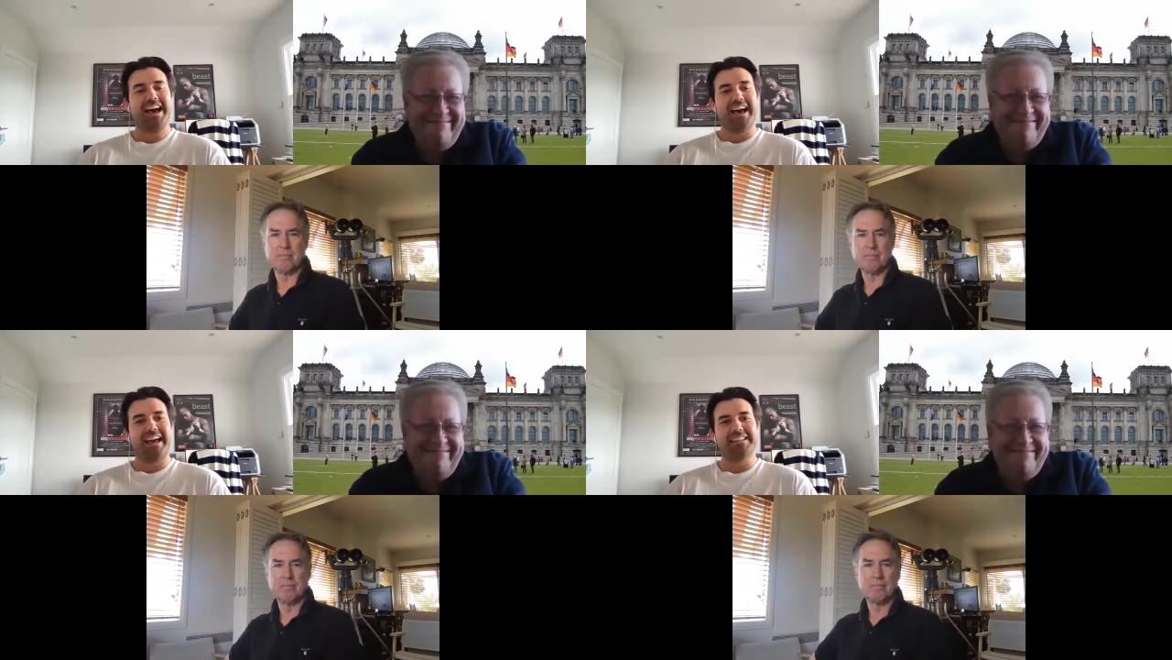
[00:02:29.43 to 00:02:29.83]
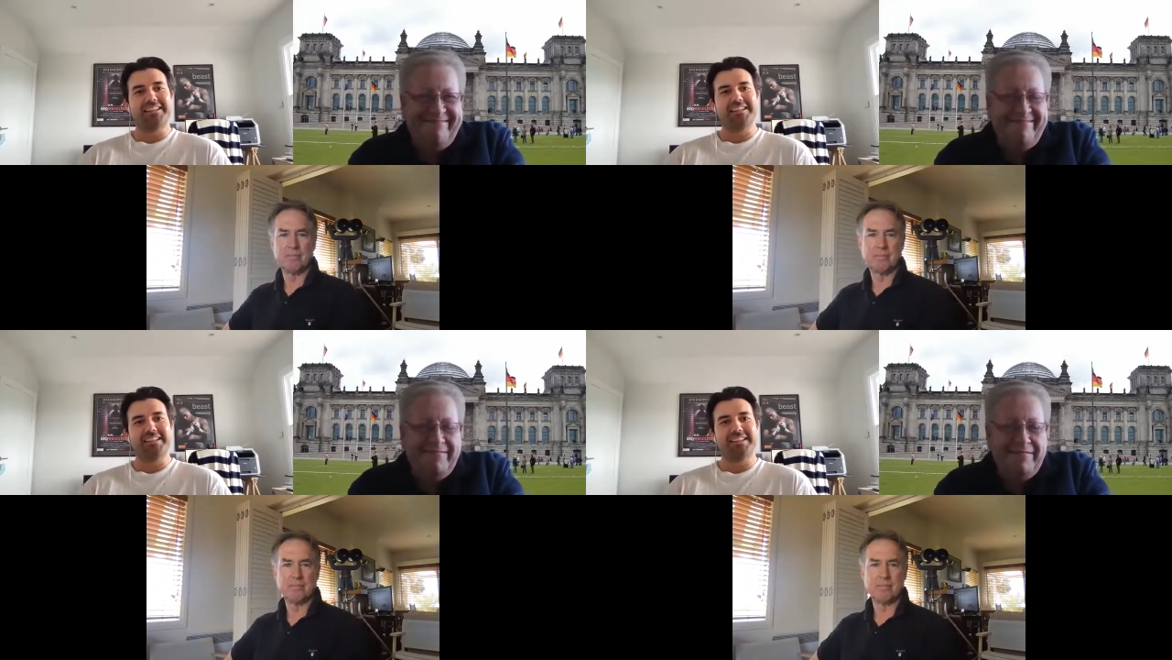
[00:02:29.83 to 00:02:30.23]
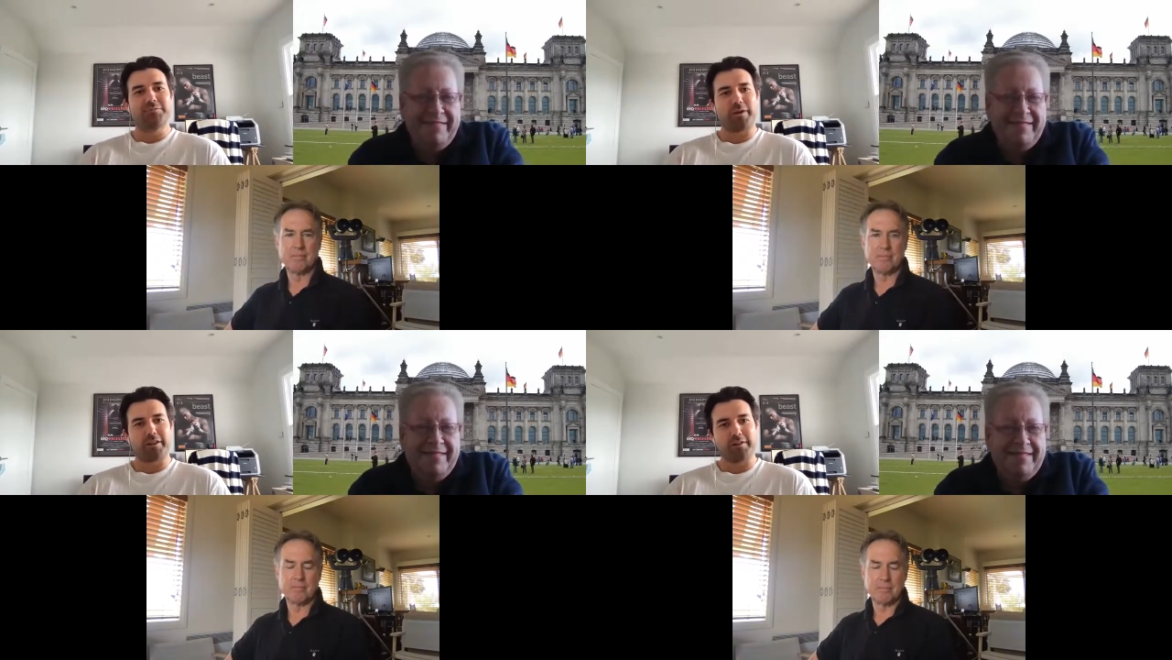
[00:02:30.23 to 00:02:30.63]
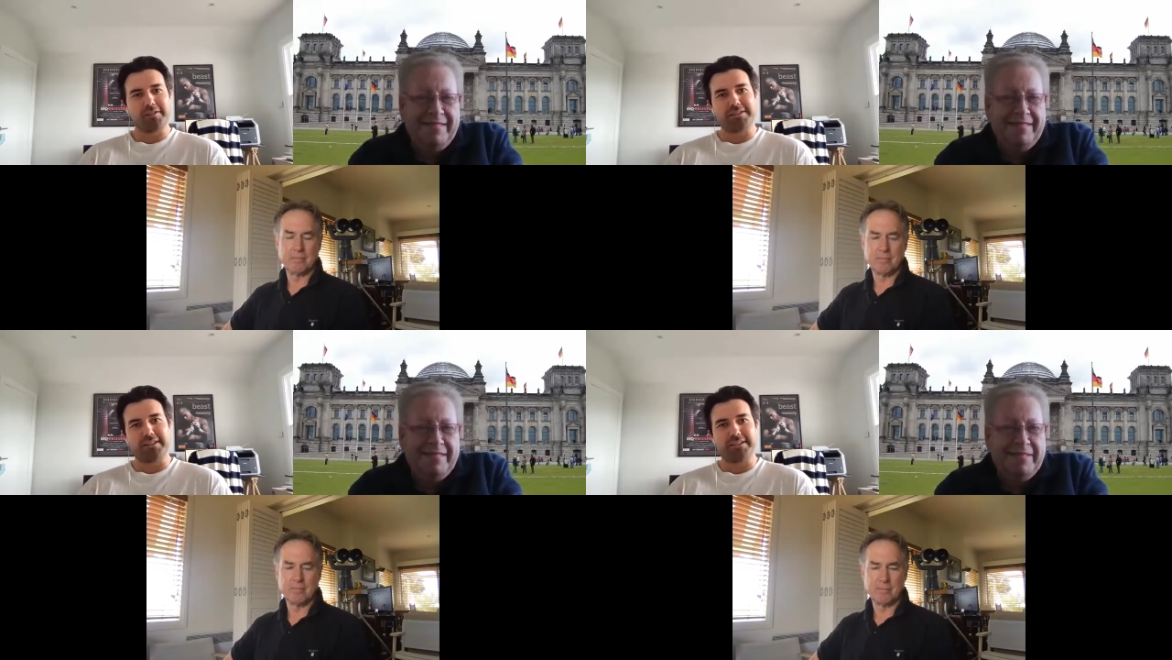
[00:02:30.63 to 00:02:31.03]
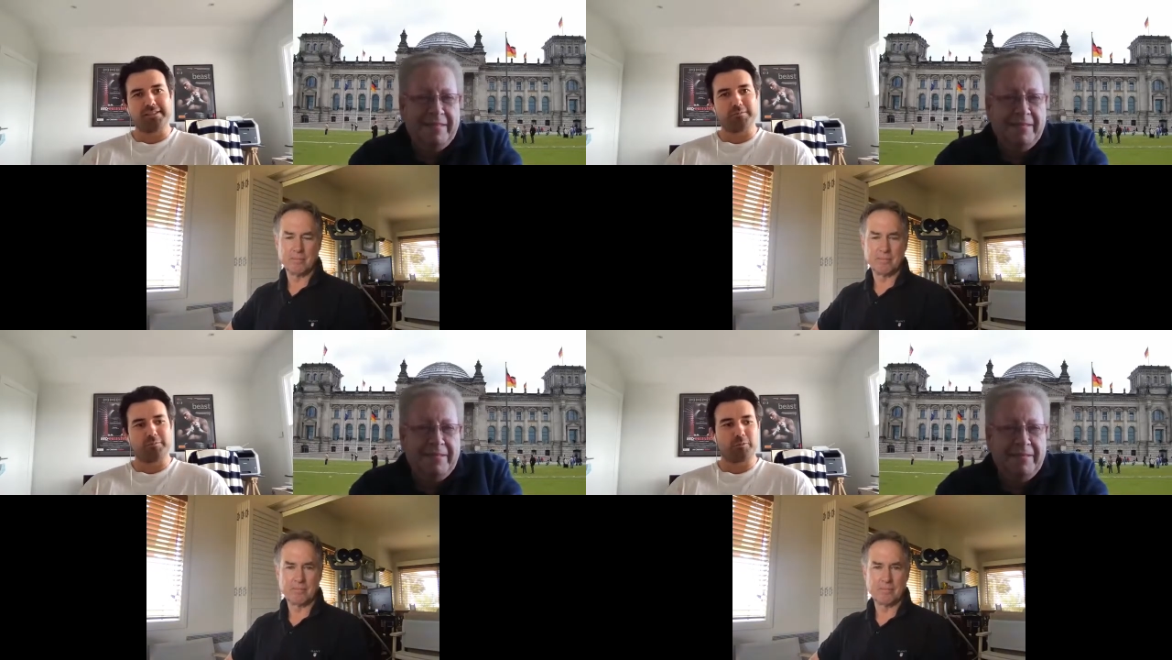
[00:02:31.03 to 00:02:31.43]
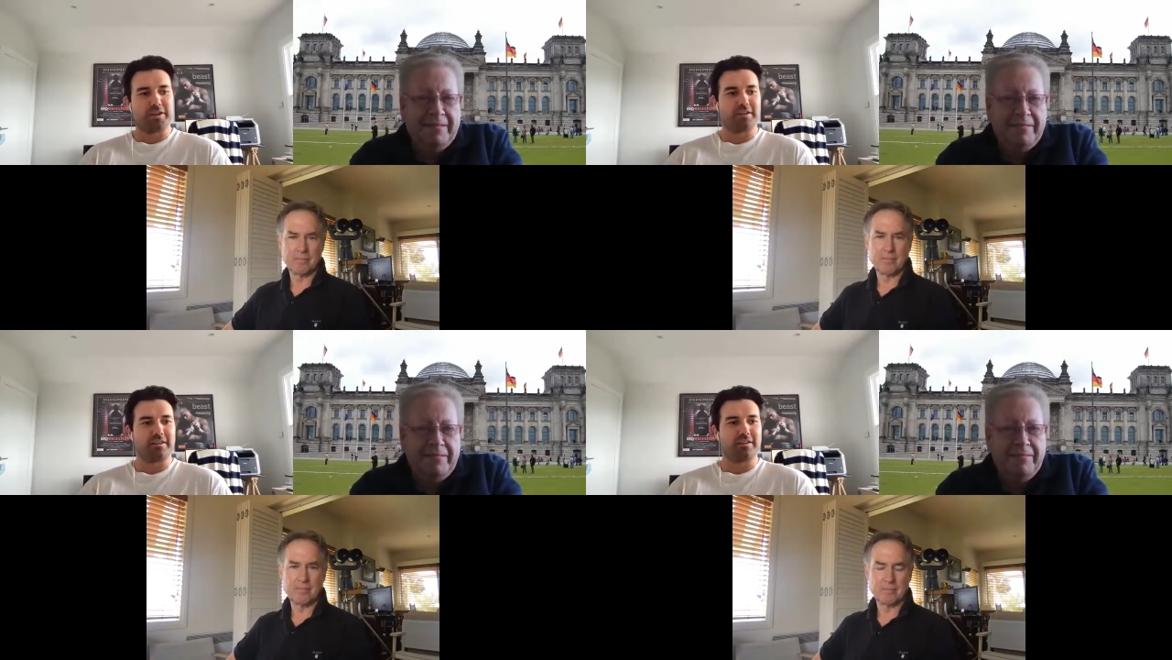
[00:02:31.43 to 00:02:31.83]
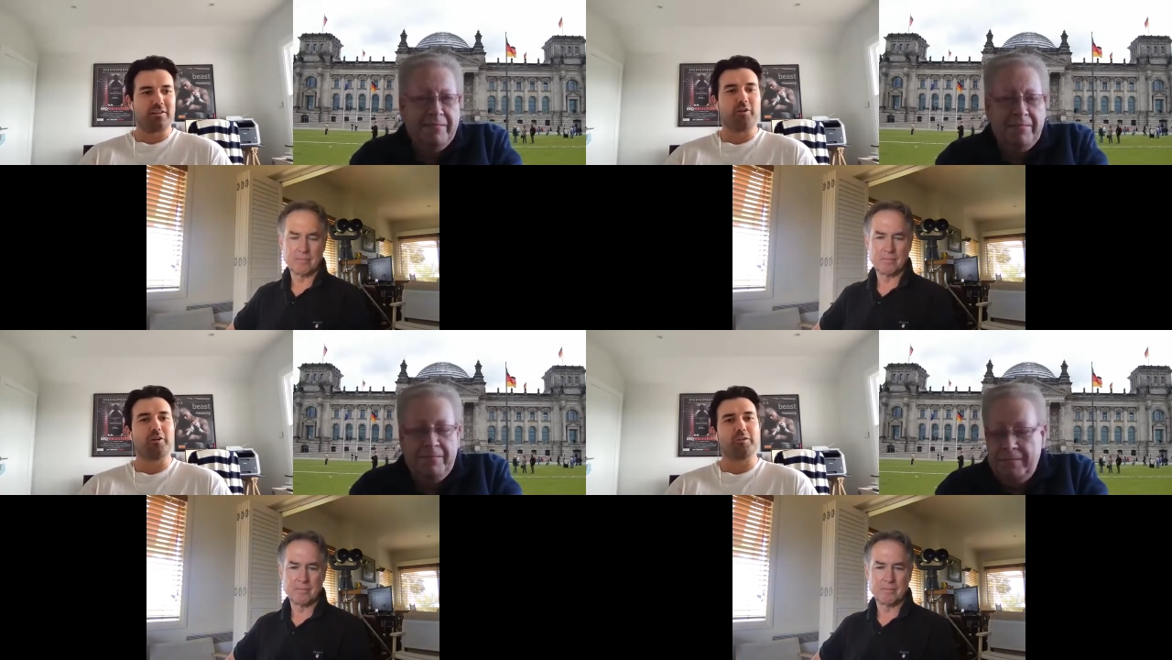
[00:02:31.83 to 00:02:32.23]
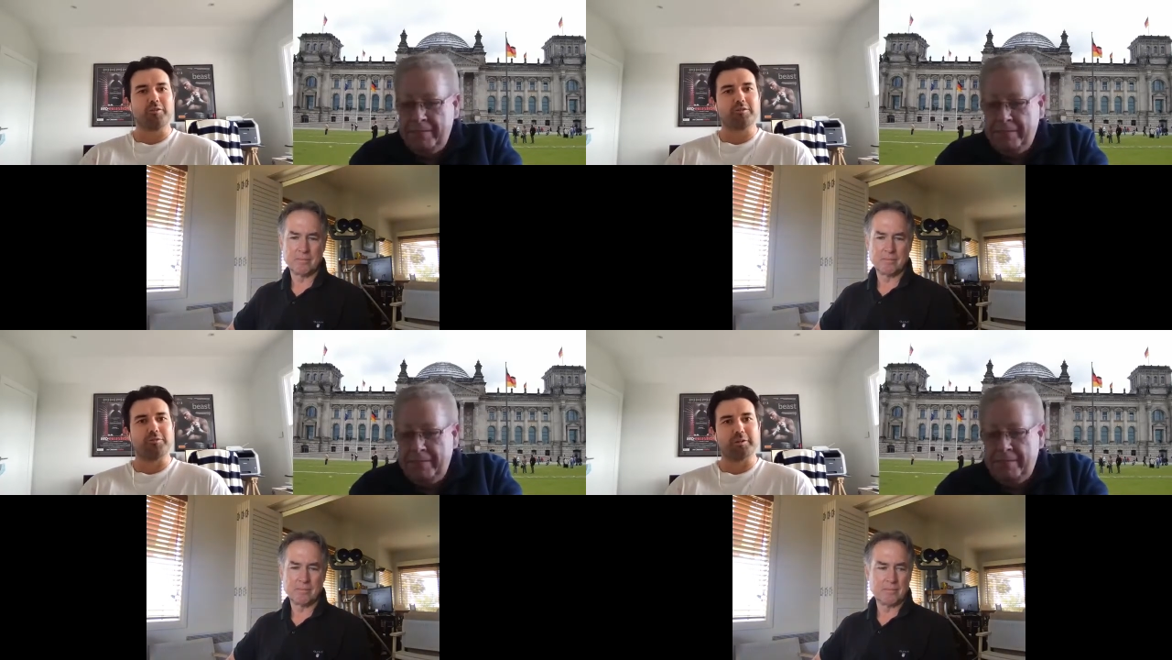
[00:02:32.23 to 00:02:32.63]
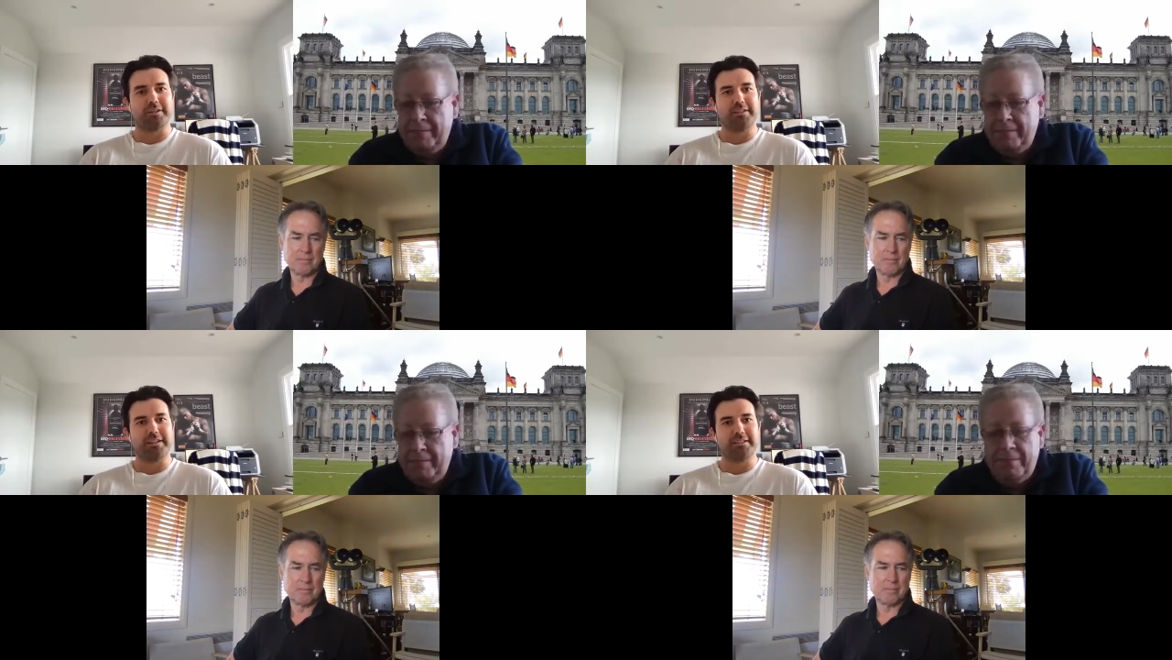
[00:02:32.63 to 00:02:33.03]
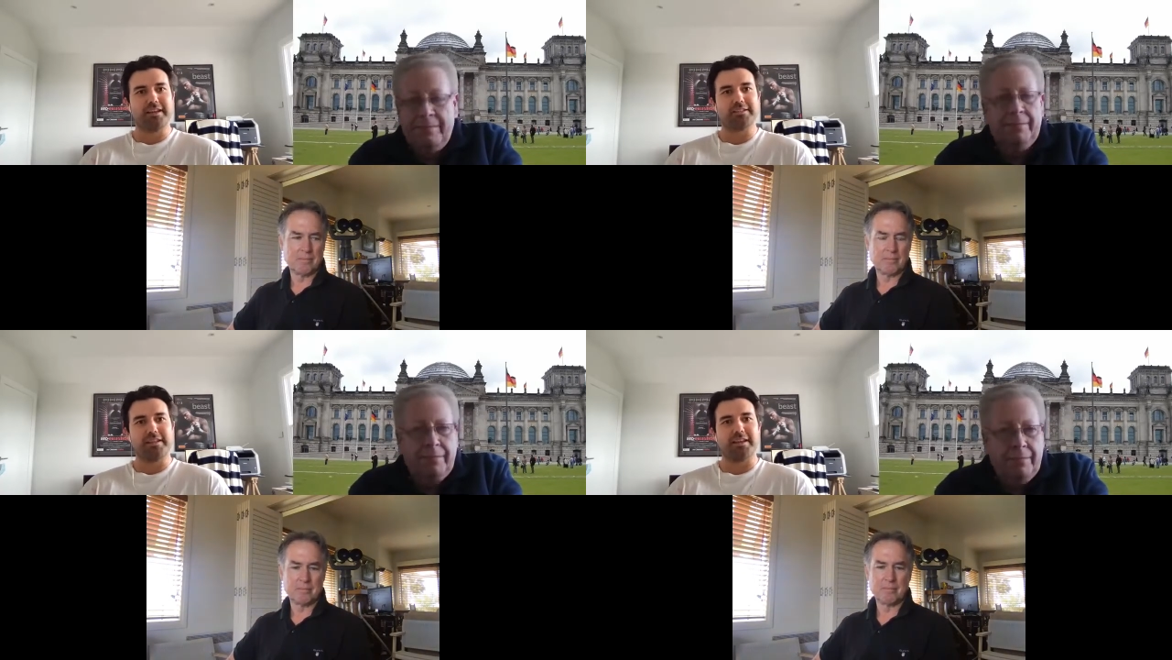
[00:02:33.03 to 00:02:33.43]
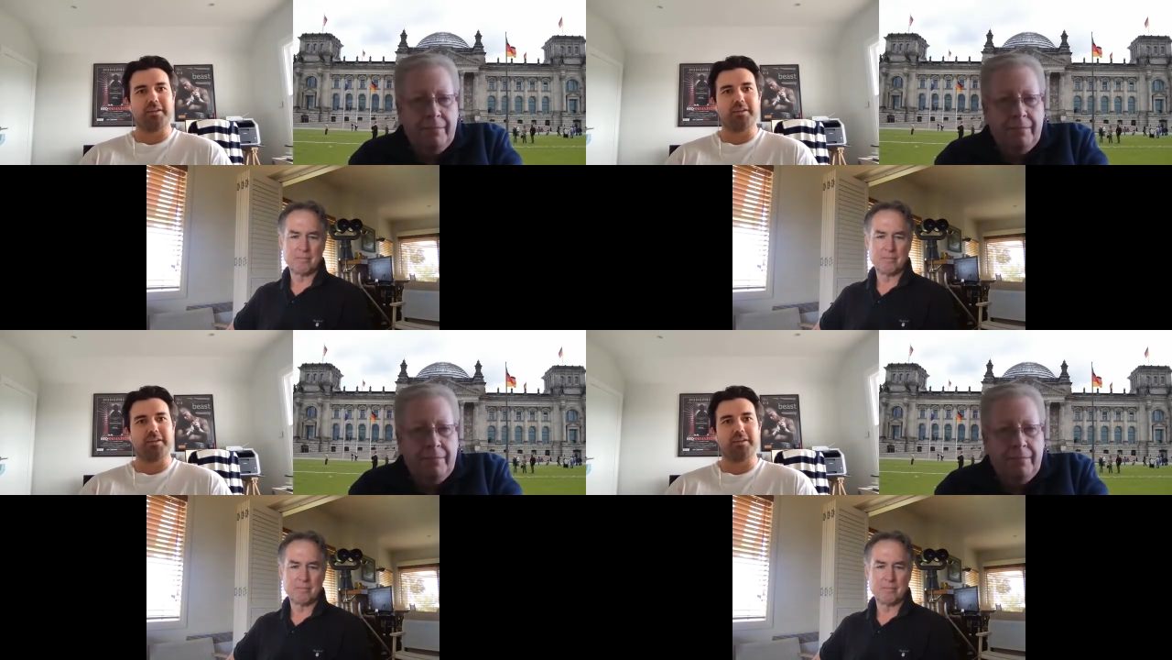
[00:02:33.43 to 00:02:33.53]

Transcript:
Speaker 1: And it's one of those things that when you're not used to it, it does take a